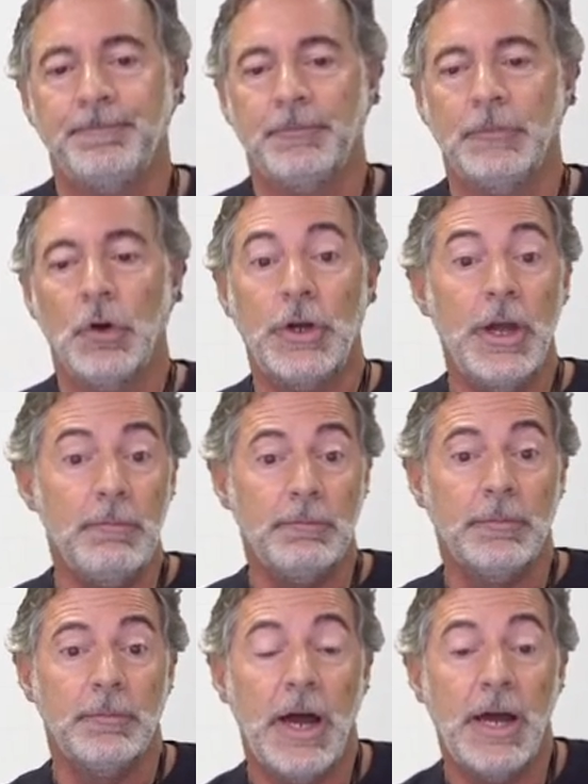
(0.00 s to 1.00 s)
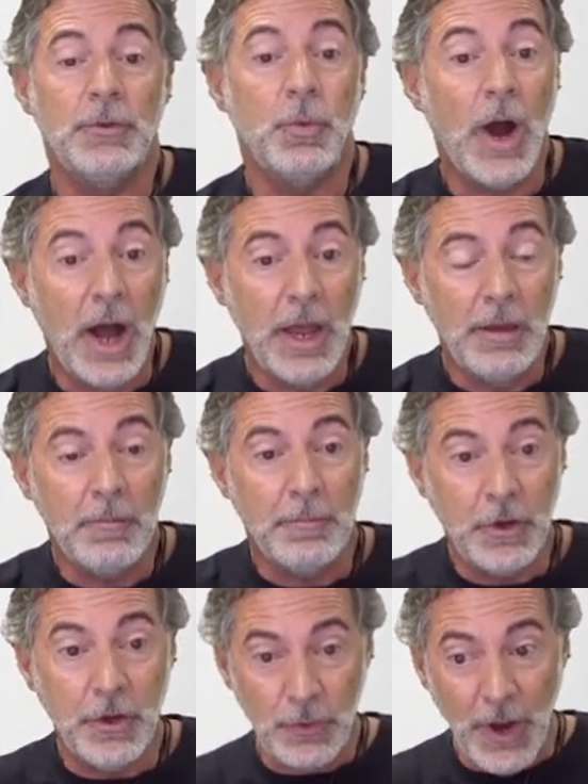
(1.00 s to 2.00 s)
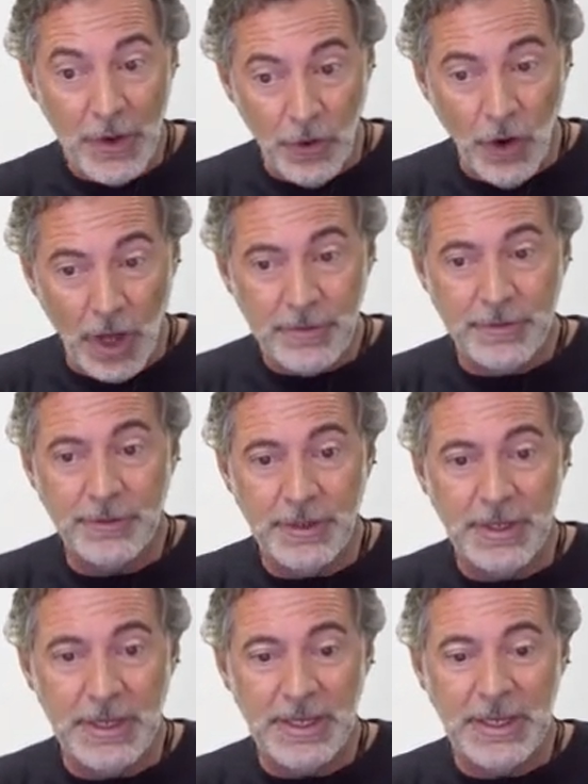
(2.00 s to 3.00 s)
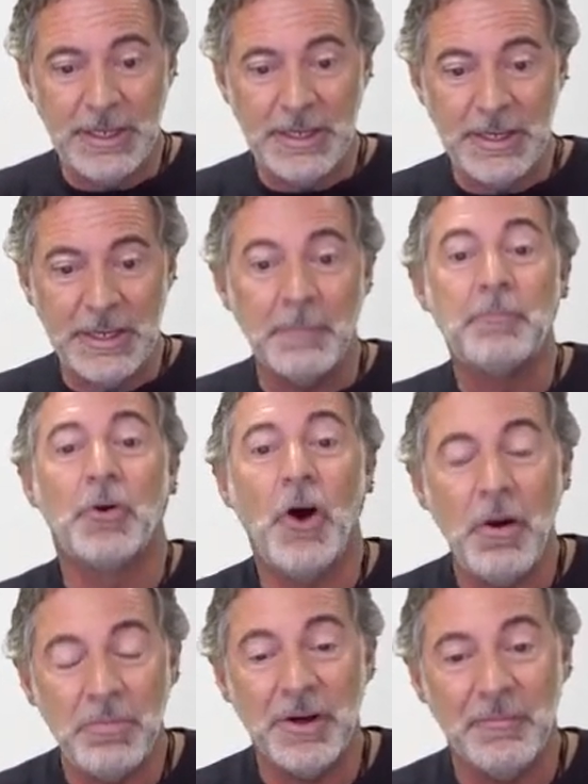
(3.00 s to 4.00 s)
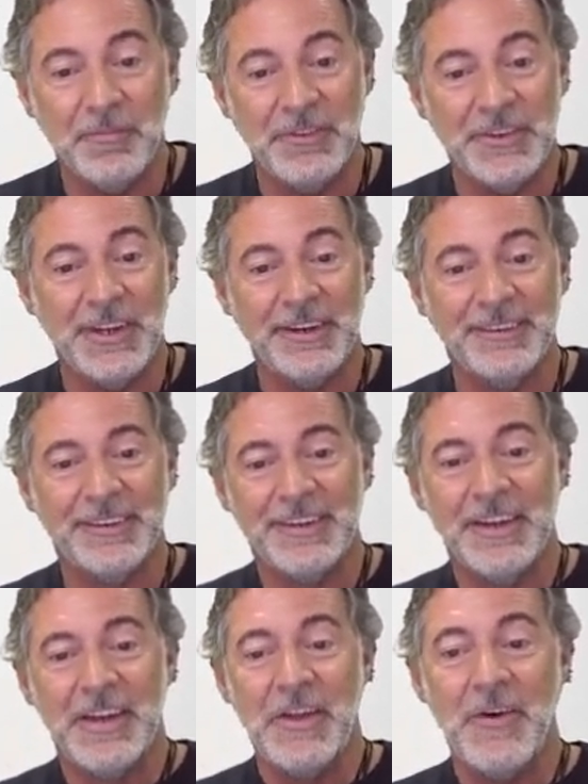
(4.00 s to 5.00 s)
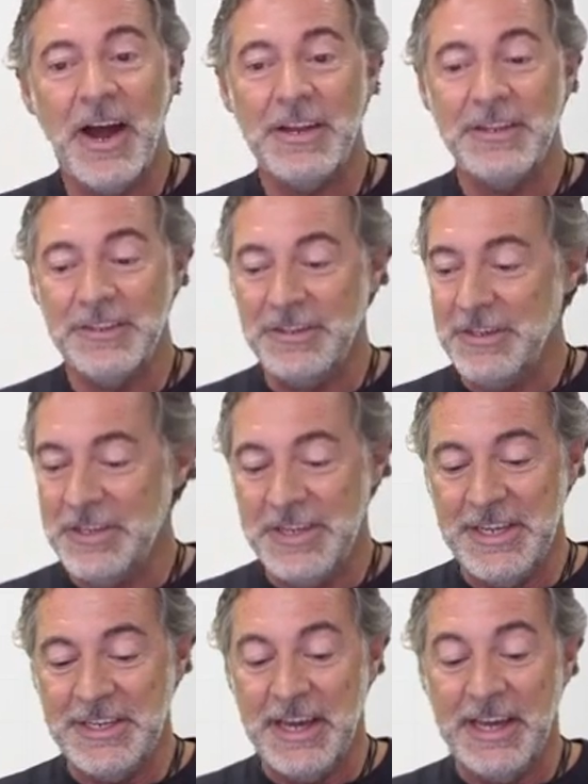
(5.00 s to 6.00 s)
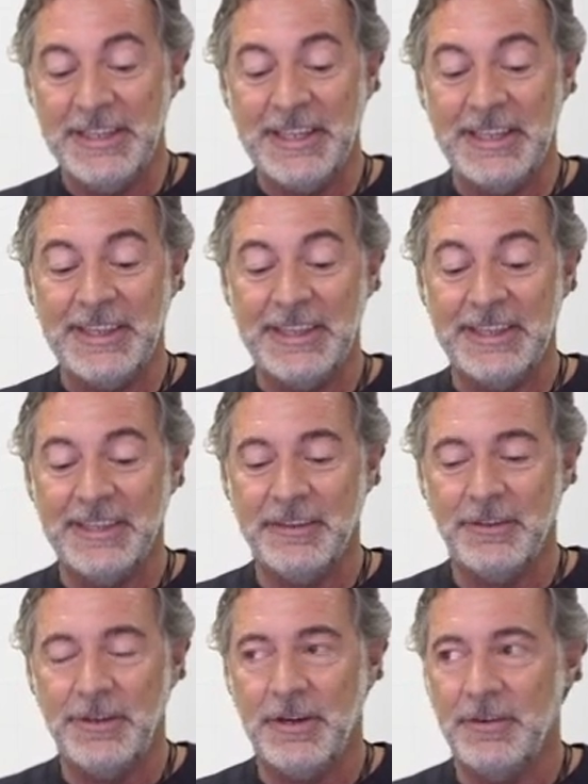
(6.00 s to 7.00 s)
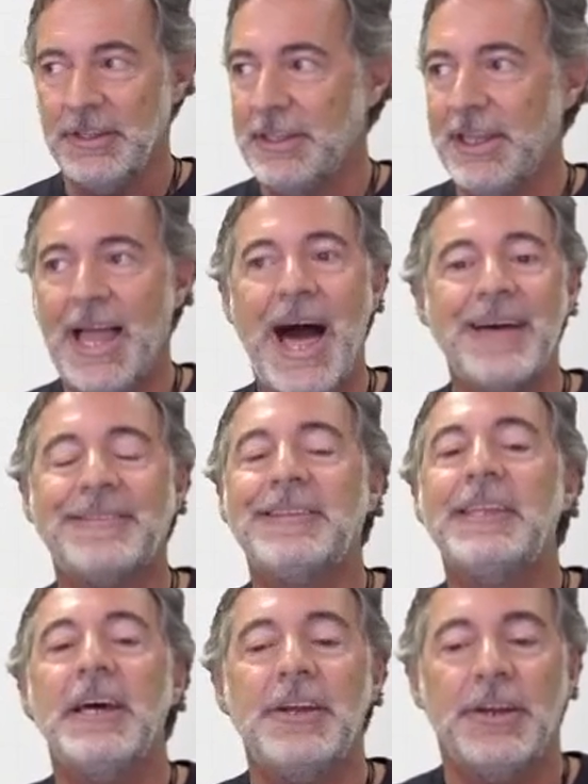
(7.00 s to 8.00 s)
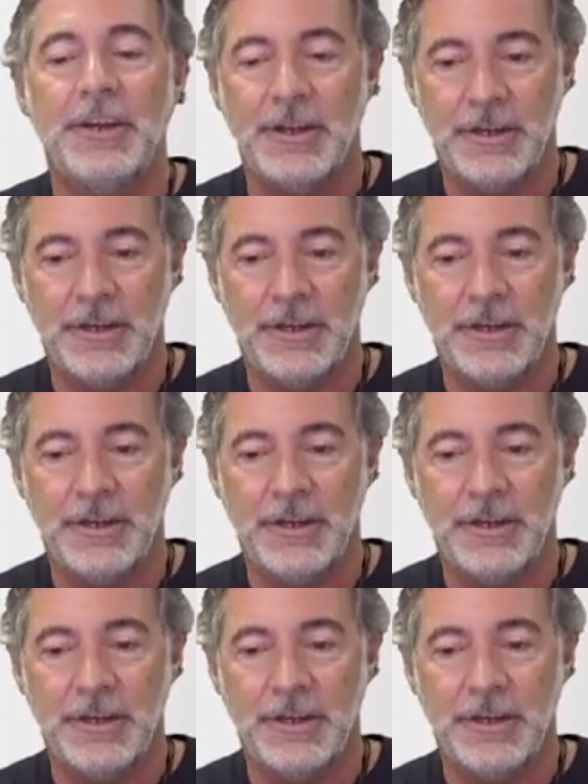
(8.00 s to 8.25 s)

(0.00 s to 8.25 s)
Okay? And why? Because you are not in the problem, You are in the last layer,